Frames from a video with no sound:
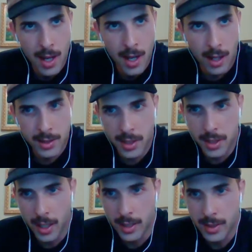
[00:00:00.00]
I'll see you
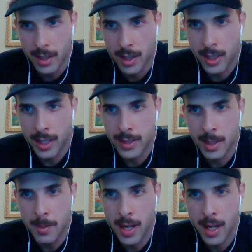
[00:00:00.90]
guys. All right, guys, I'm
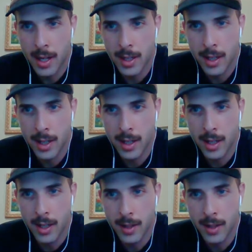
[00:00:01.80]
gonna